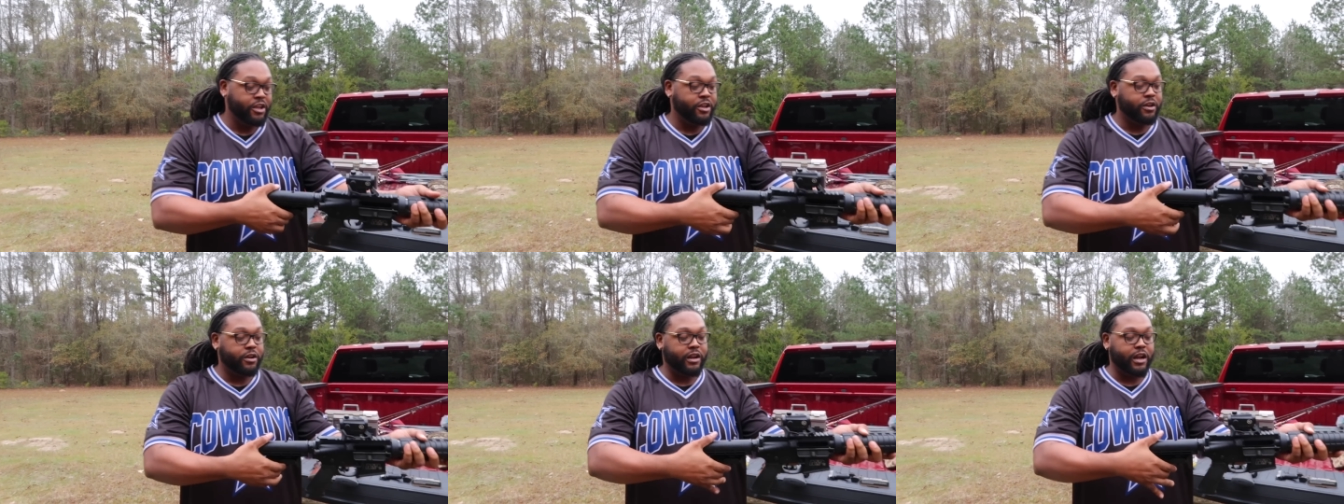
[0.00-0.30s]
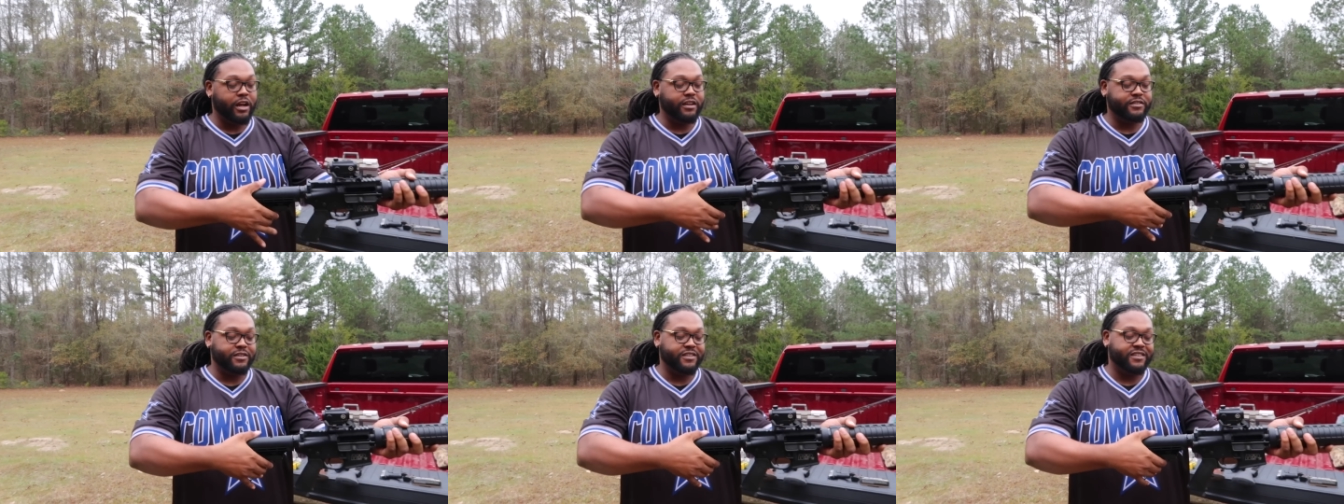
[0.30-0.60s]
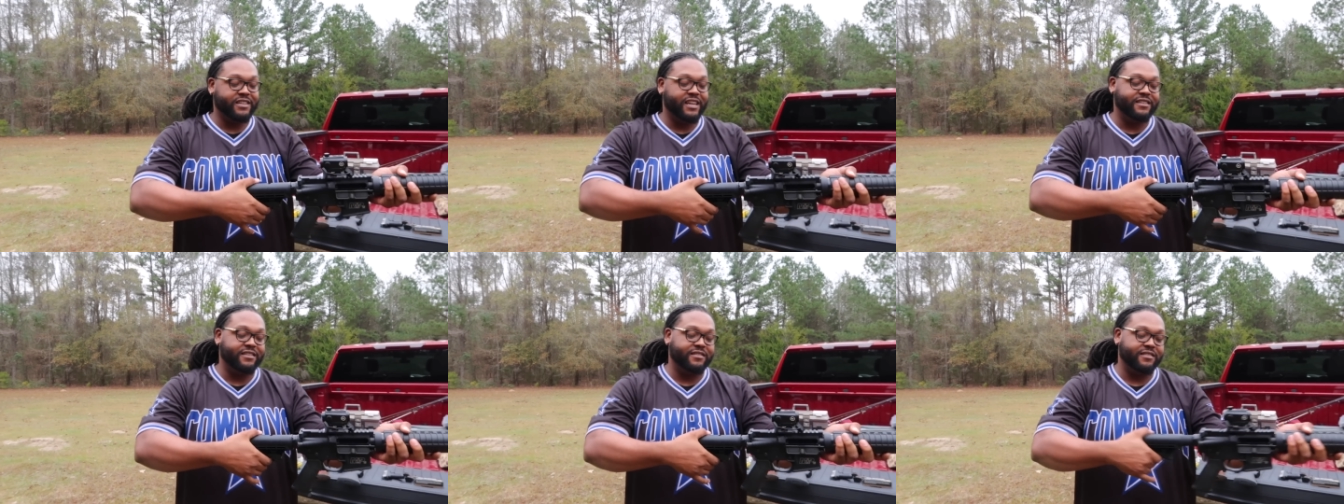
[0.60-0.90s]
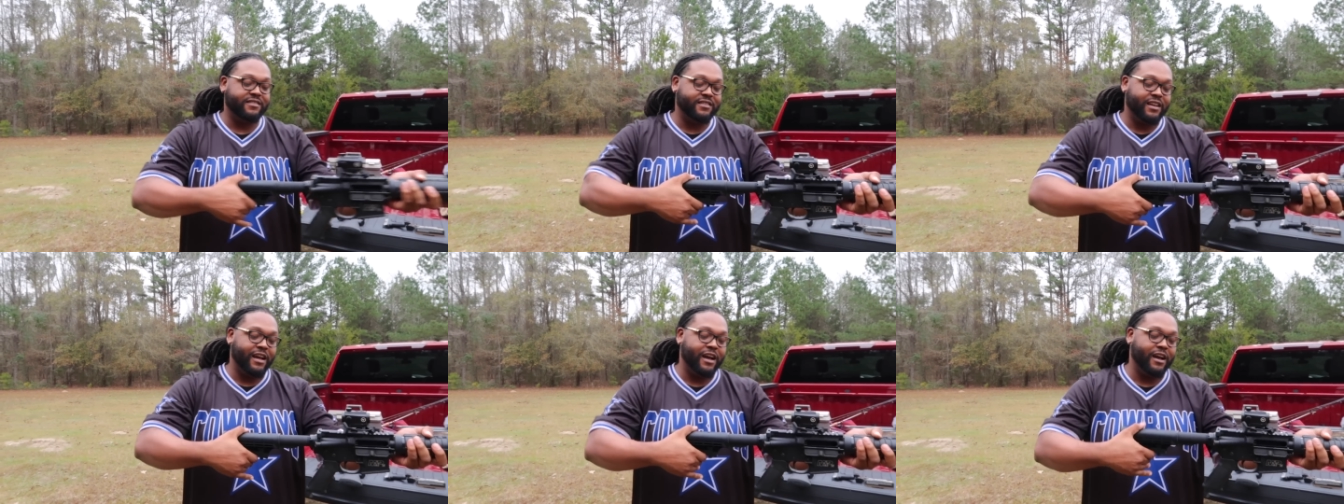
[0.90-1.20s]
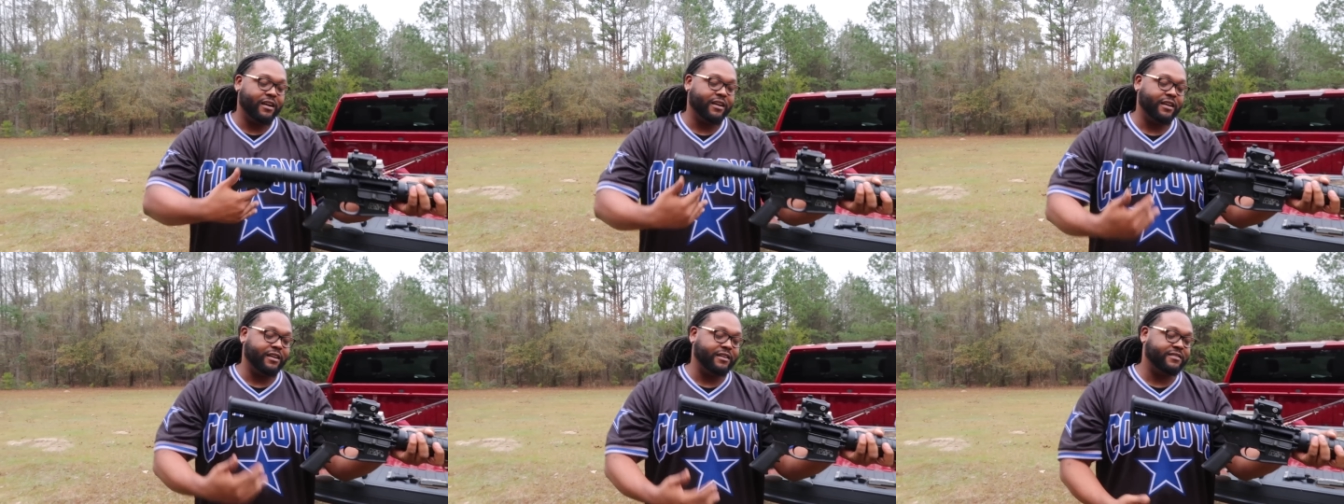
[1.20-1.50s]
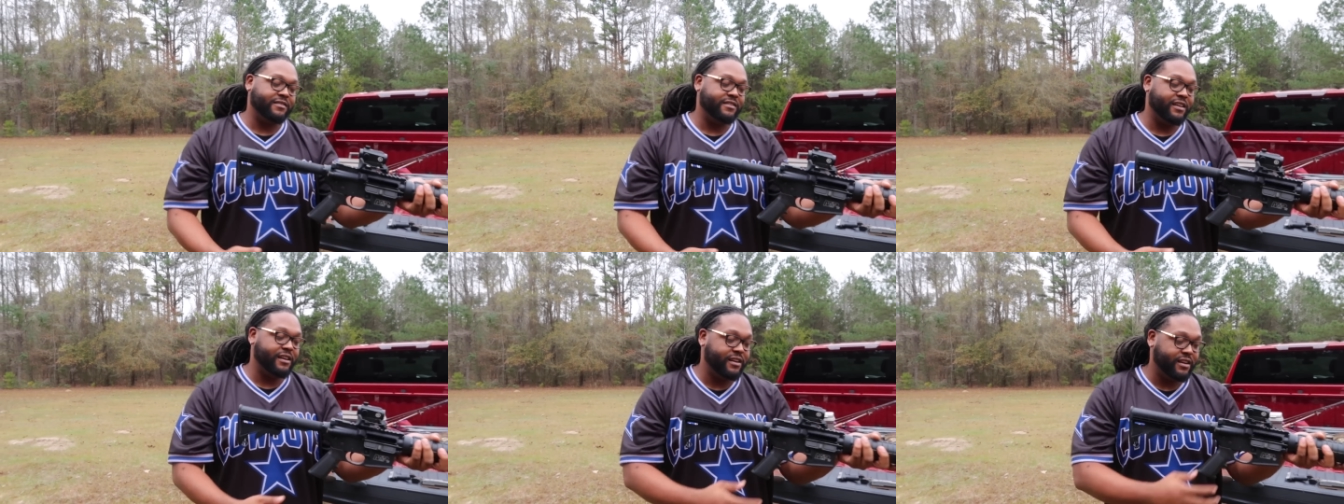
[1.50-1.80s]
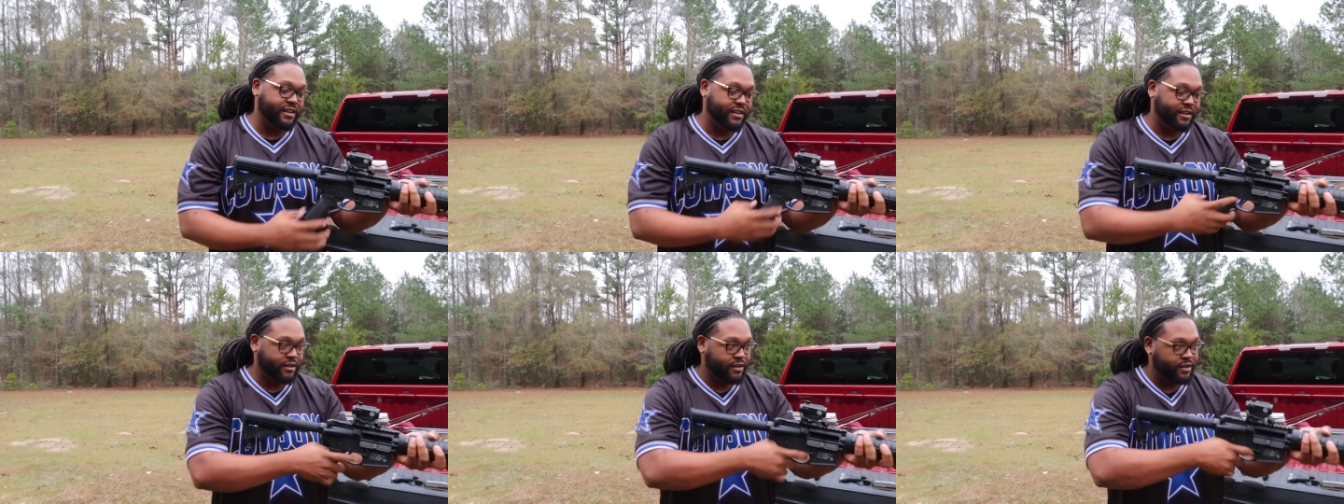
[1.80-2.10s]
You can also change the stock, extend
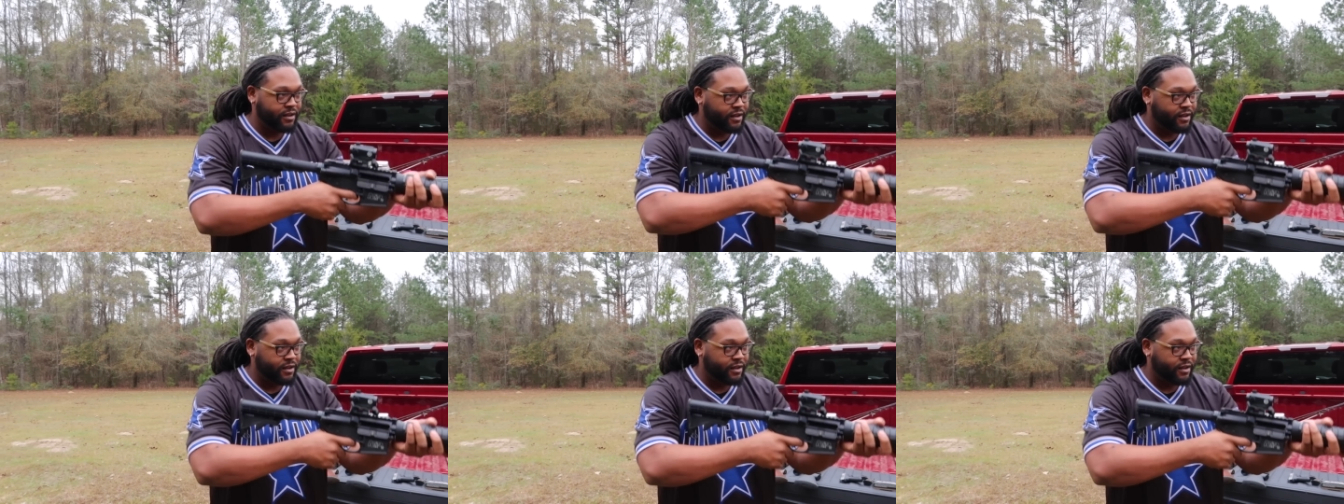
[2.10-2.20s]
it,